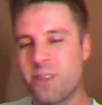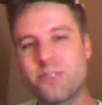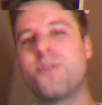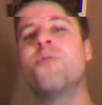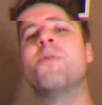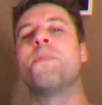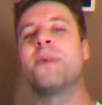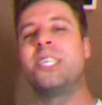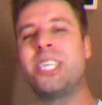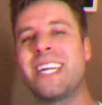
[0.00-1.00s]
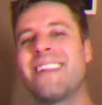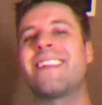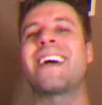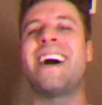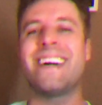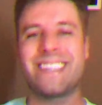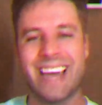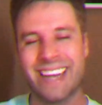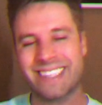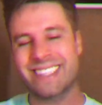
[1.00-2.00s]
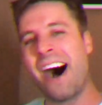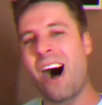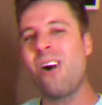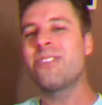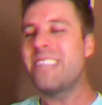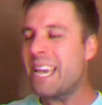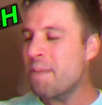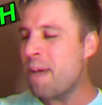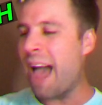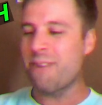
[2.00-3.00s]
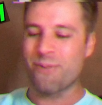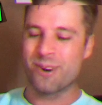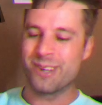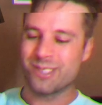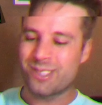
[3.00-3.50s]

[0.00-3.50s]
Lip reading: Those of you who'd appreciate a little context, I'll take it back for you.